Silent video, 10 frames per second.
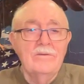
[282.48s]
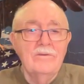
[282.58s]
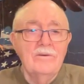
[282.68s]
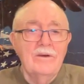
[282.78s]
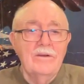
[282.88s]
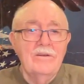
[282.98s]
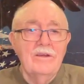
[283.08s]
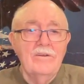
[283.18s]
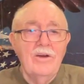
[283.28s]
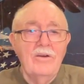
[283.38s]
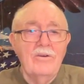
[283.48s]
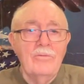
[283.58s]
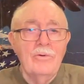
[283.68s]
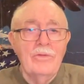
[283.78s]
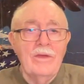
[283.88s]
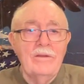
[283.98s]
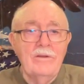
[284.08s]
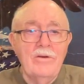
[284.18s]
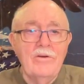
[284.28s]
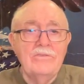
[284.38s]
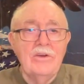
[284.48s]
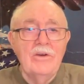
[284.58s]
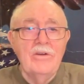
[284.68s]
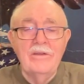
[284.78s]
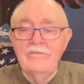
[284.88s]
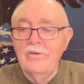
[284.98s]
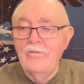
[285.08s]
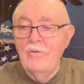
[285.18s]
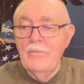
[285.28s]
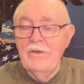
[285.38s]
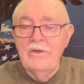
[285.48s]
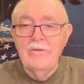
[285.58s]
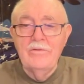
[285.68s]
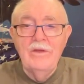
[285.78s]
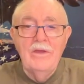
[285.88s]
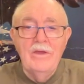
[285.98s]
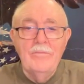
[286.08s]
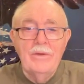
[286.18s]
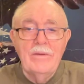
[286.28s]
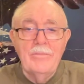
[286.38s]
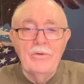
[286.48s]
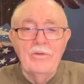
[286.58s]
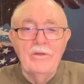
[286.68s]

TikToker with a large audience, over 1 million people,